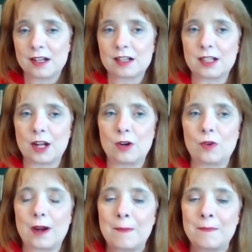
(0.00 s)

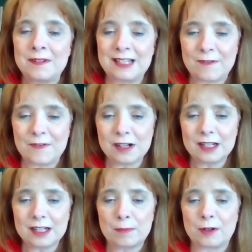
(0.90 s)
So
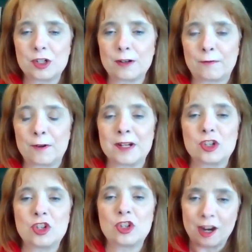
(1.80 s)
definitely approach it from a
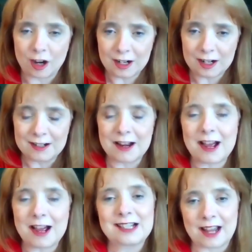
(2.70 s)
share,
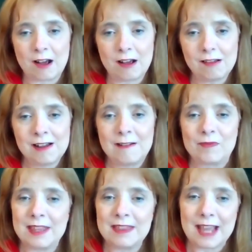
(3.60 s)
not sell,
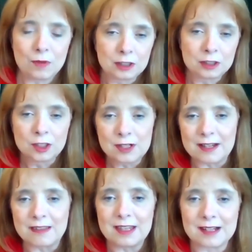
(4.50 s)
and that will
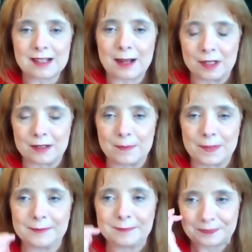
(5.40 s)
loosen things up a little bit.